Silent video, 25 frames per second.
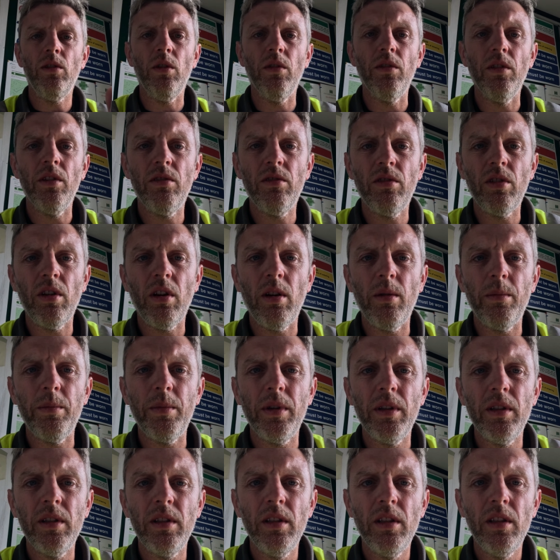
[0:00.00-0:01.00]
on the top,
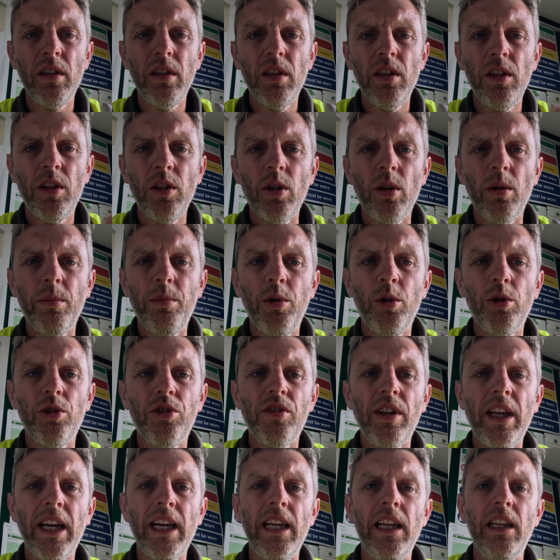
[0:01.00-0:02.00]
you've got to push
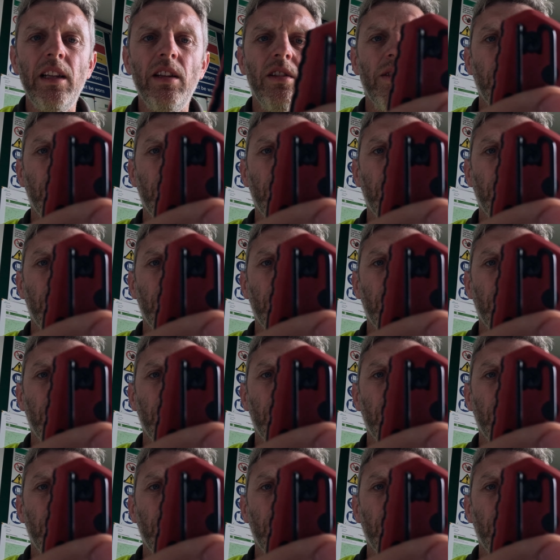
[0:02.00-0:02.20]
that in